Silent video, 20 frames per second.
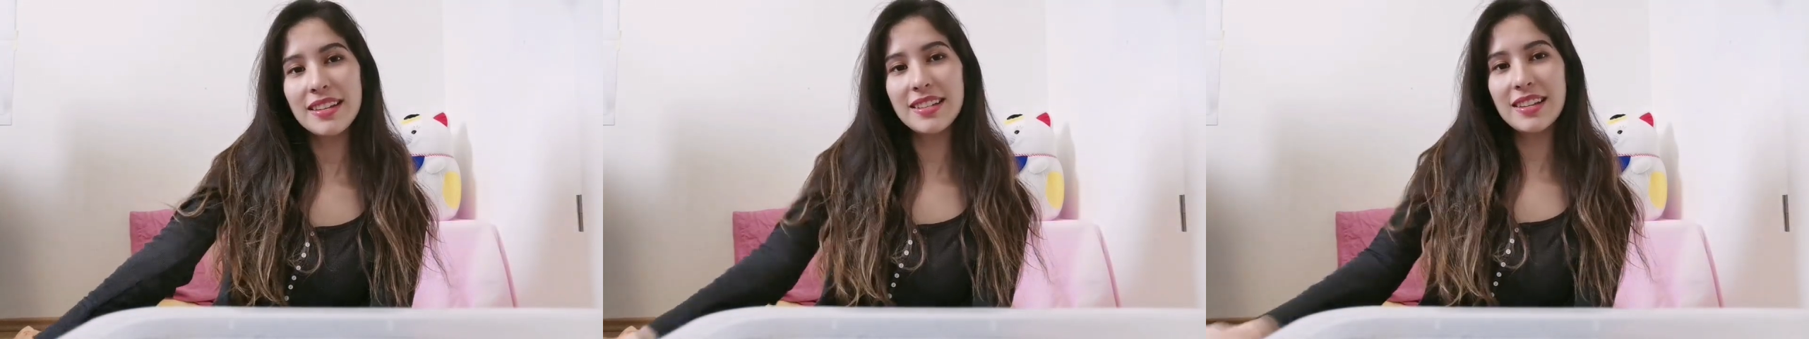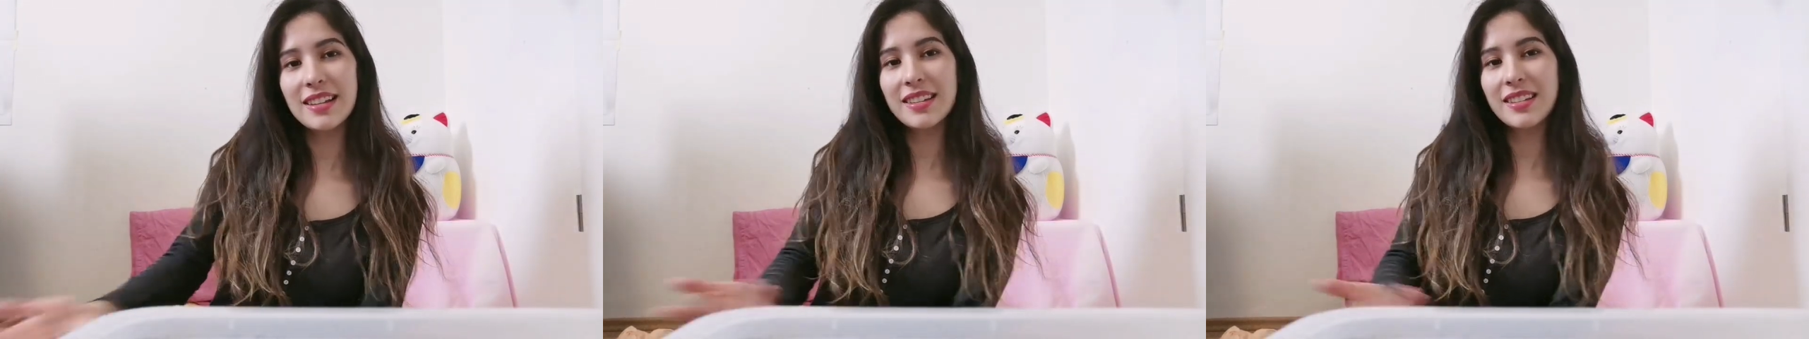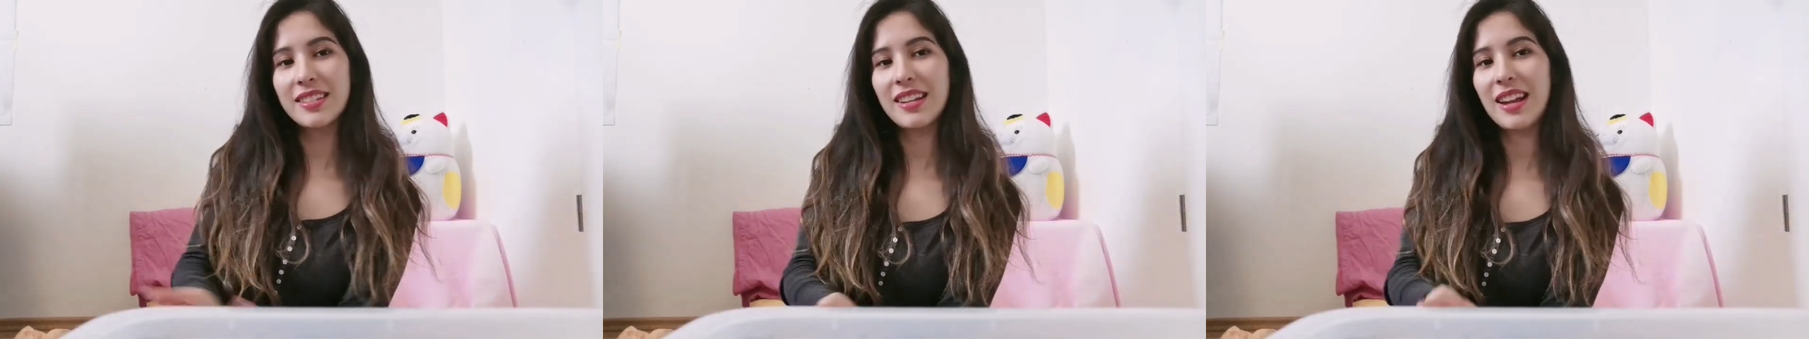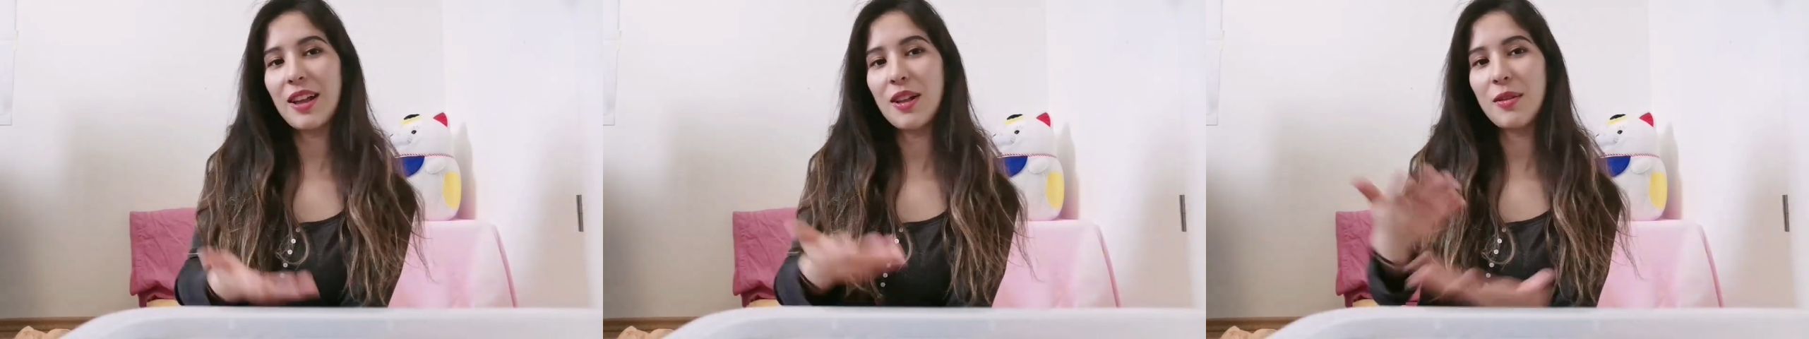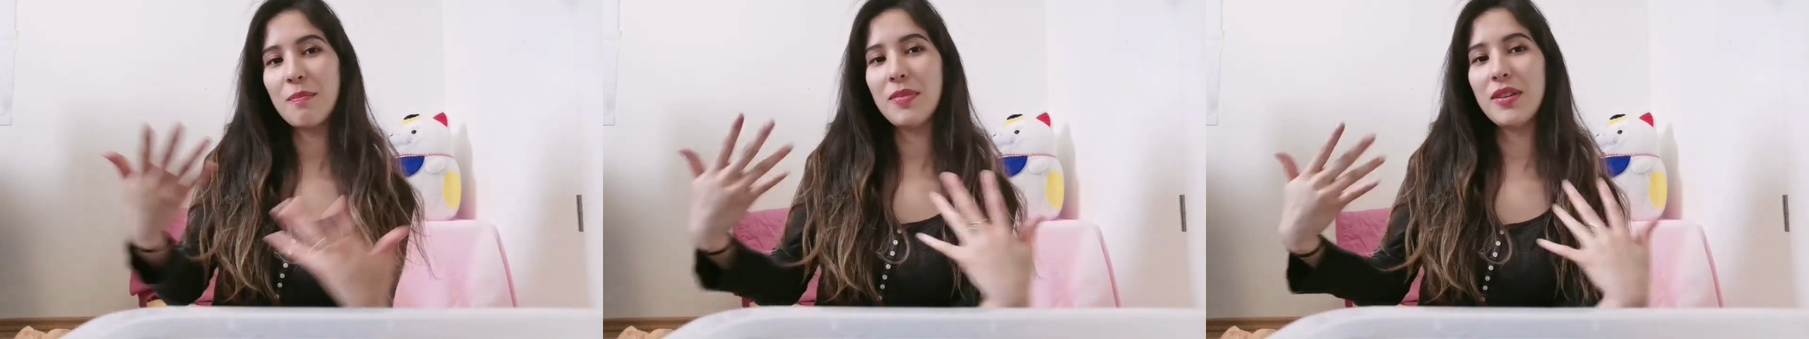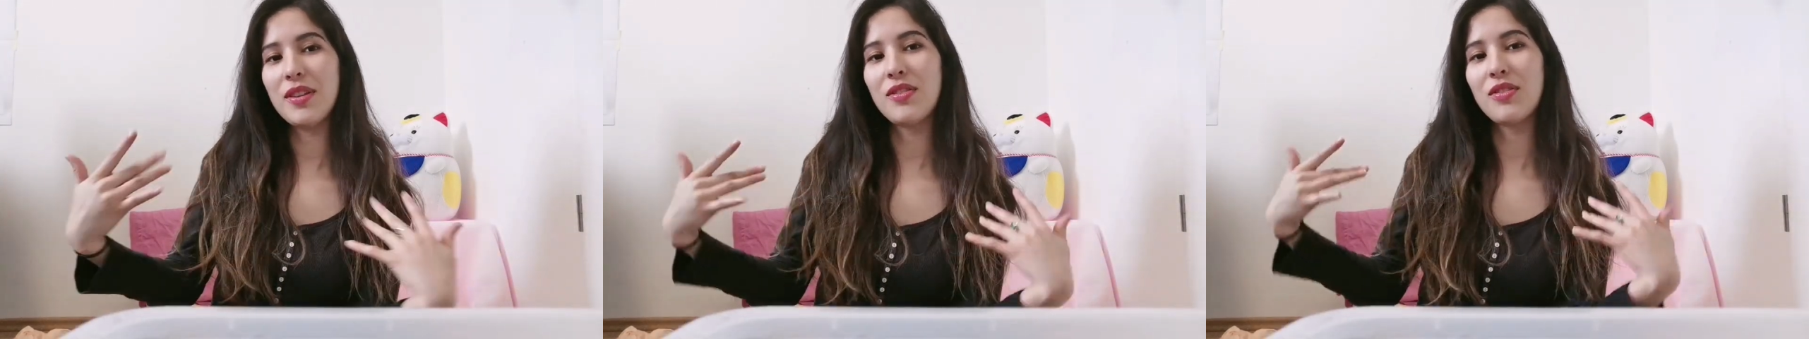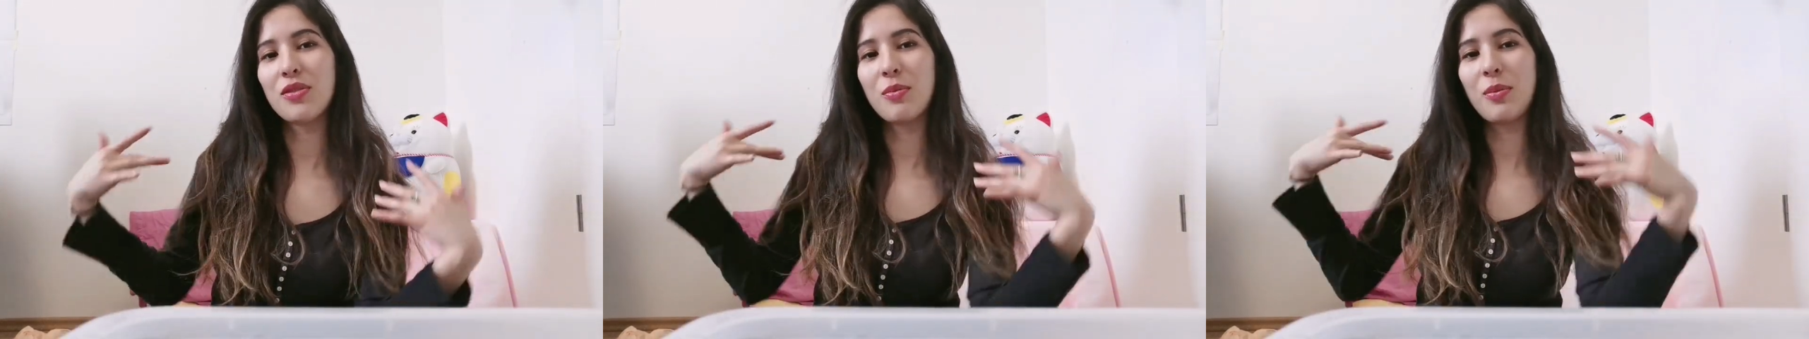YESSTYLE
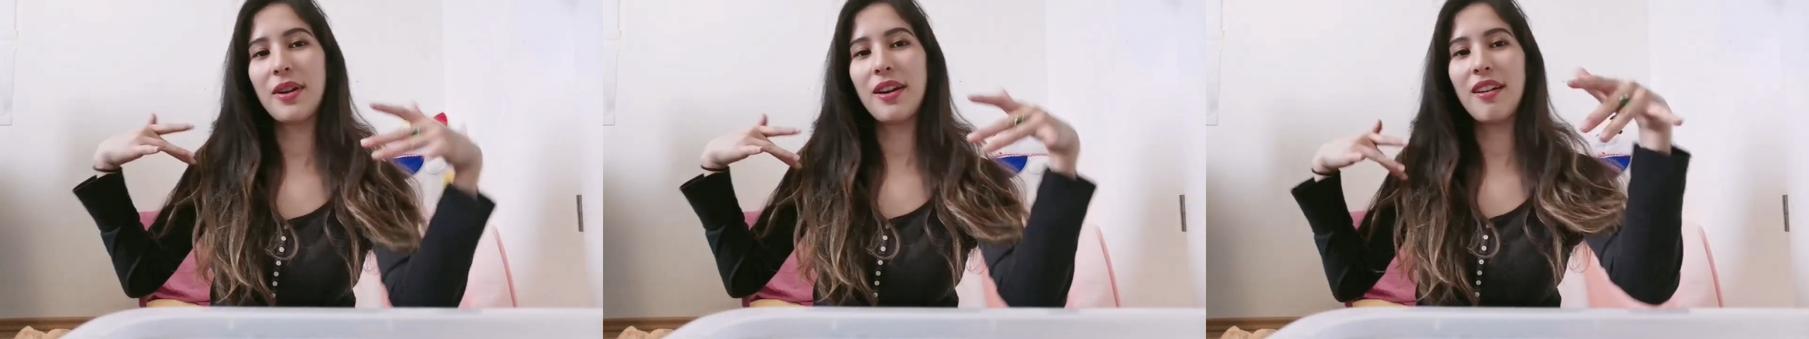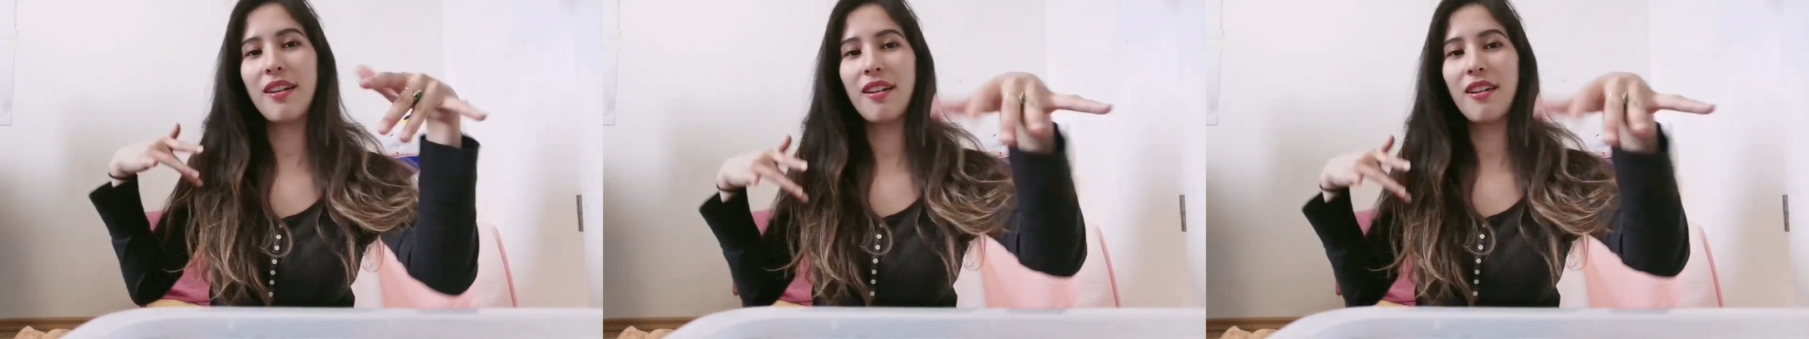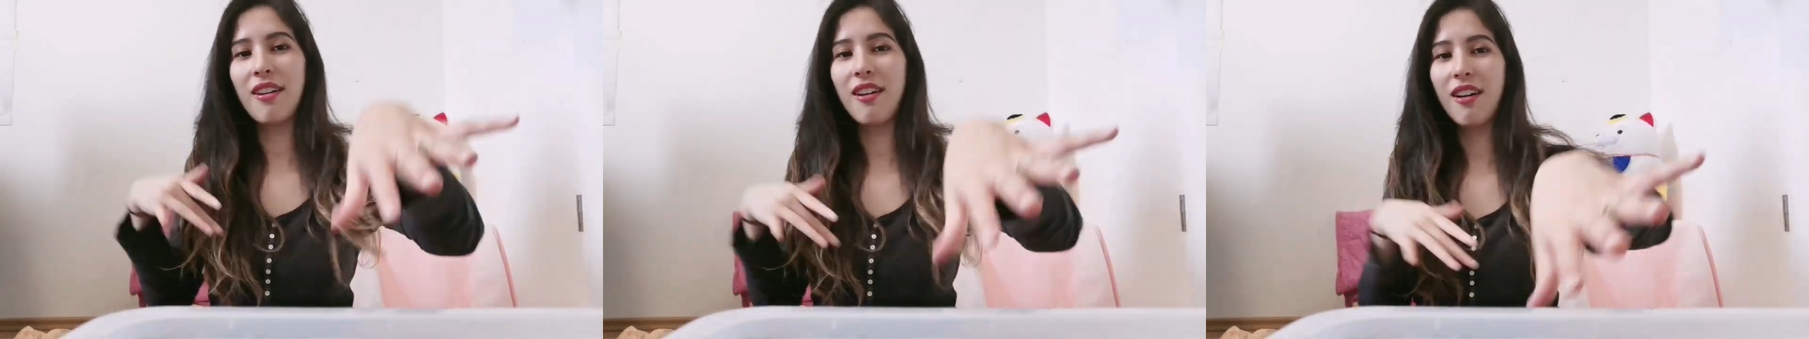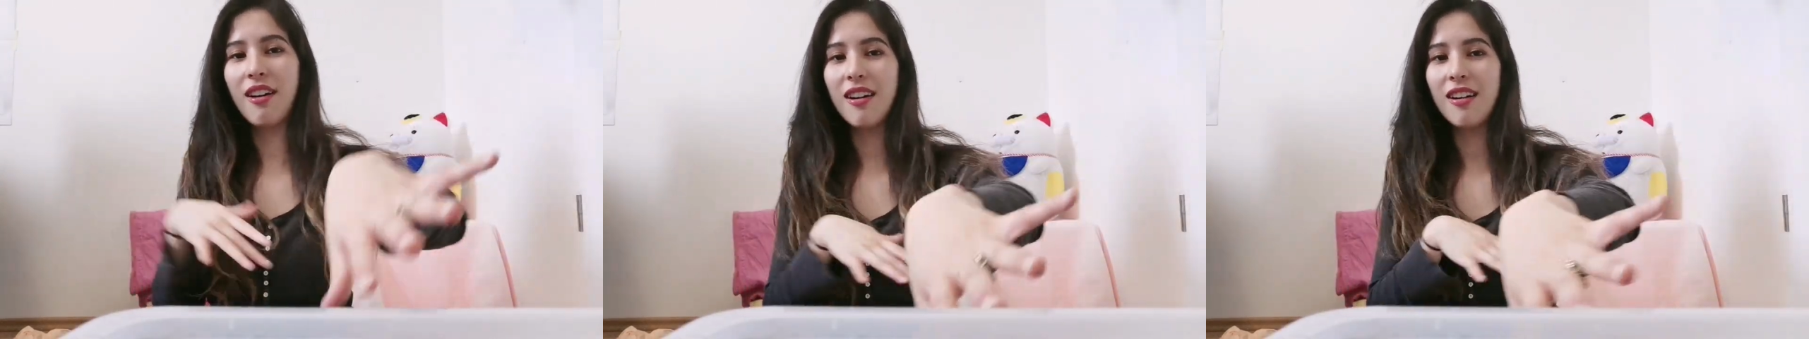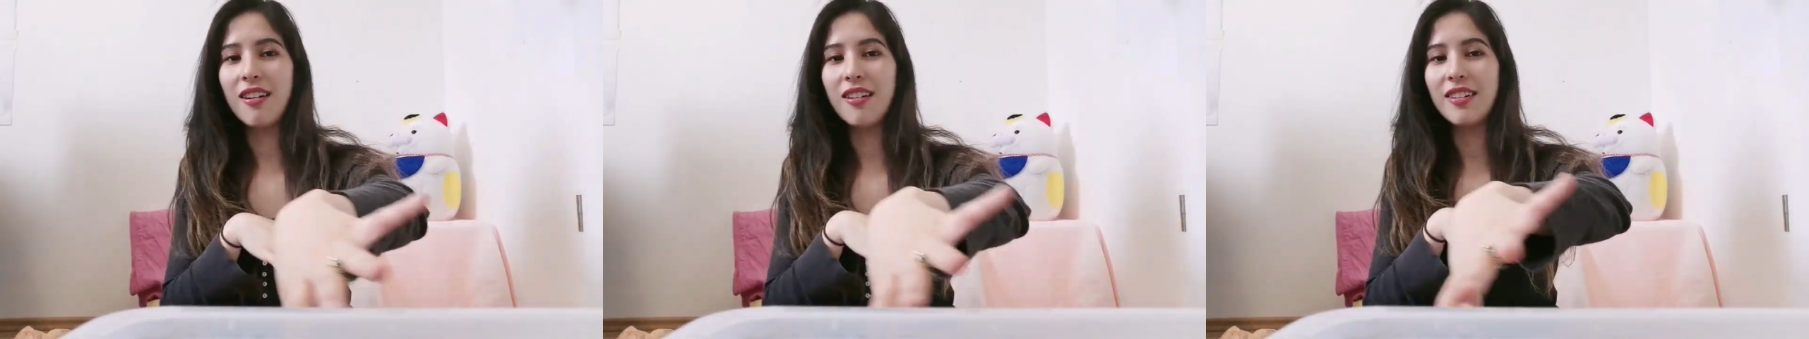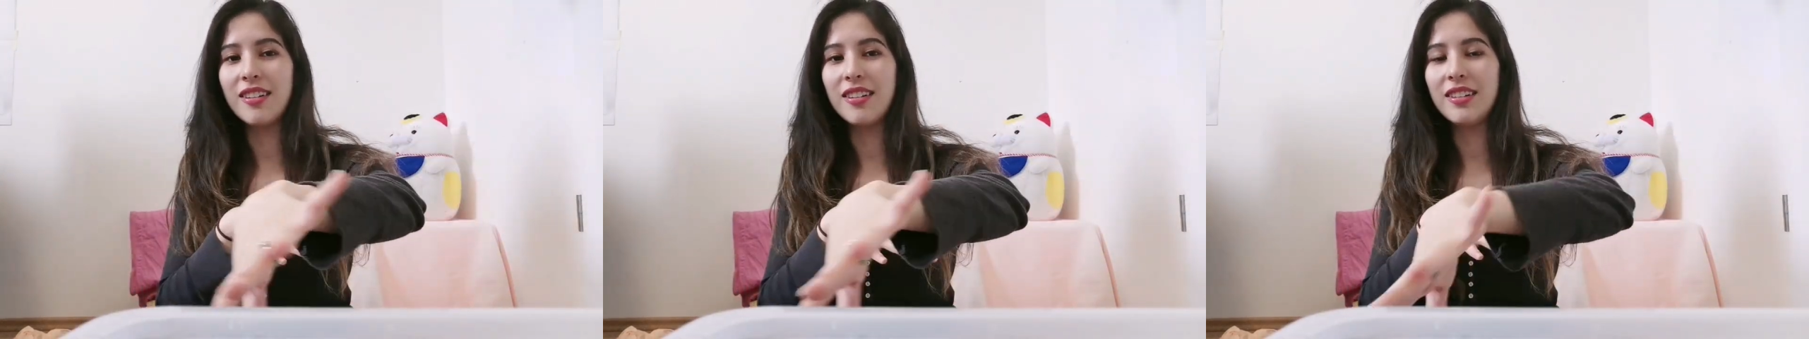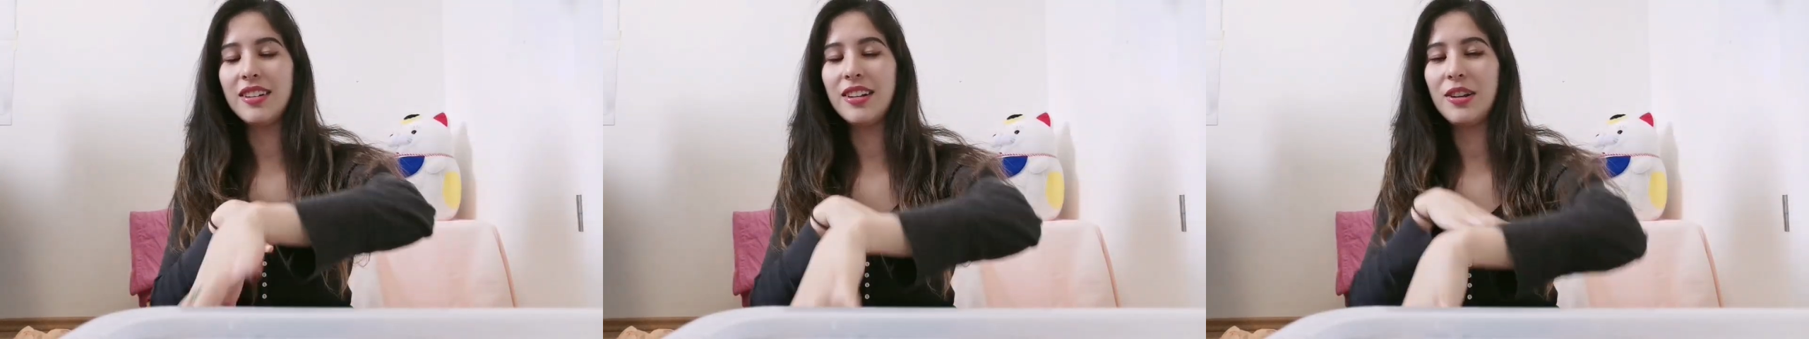beachwear
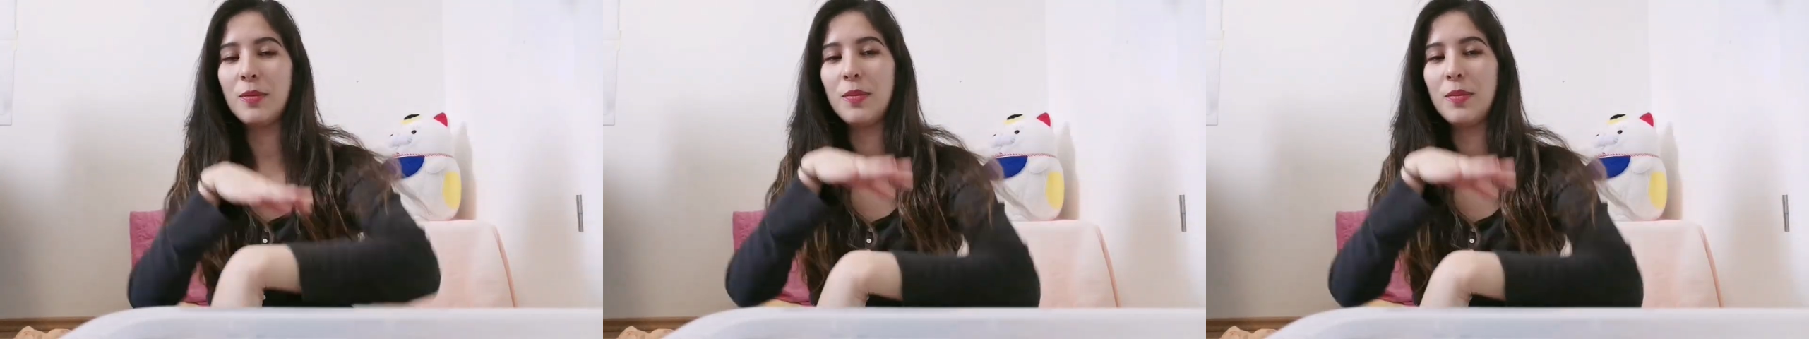haul.